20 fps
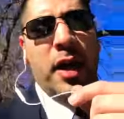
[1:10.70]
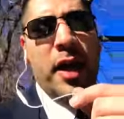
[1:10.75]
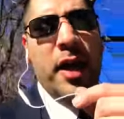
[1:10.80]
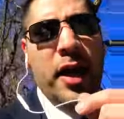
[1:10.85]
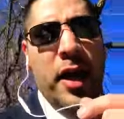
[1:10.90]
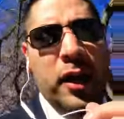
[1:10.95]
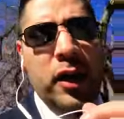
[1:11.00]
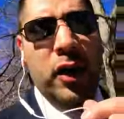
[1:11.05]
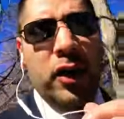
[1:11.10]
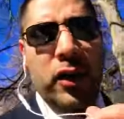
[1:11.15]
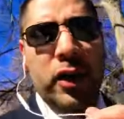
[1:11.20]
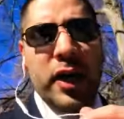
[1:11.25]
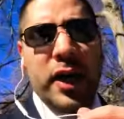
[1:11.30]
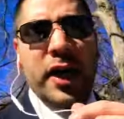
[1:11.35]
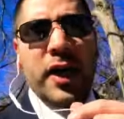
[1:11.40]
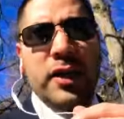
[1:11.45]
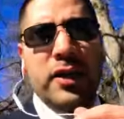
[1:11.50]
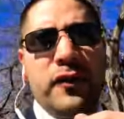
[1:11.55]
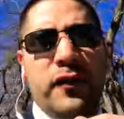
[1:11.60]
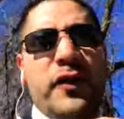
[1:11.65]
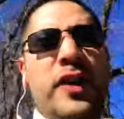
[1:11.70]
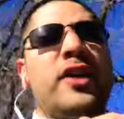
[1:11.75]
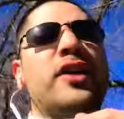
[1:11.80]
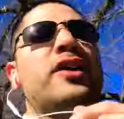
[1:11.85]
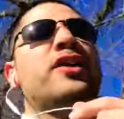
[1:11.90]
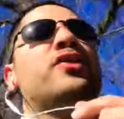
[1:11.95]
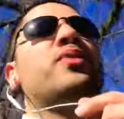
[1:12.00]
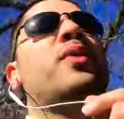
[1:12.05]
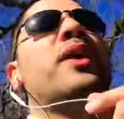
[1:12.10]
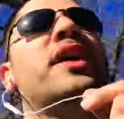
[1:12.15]
and all kinds of
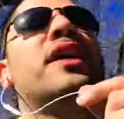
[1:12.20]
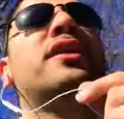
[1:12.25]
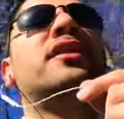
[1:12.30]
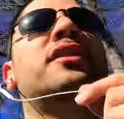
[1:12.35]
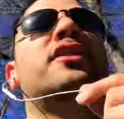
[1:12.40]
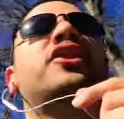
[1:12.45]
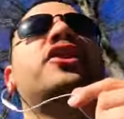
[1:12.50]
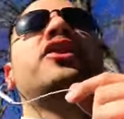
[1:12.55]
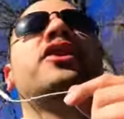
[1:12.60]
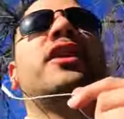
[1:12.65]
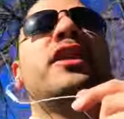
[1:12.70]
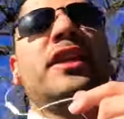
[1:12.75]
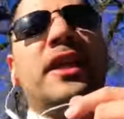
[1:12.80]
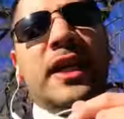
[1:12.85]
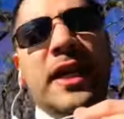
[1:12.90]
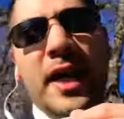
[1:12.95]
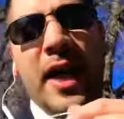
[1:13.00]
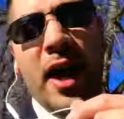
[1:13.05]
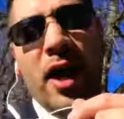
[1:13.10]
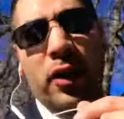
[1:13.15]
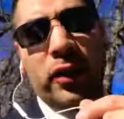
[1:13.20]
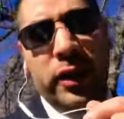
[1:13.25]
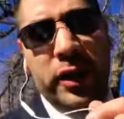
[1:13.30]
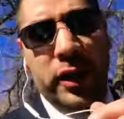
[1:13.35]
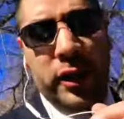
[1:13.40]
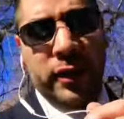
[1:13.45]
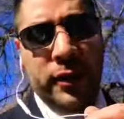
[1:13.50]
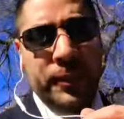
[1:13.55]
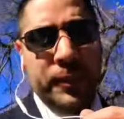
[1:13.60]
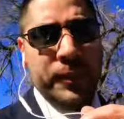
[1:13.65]
various ways that you can eat healthy.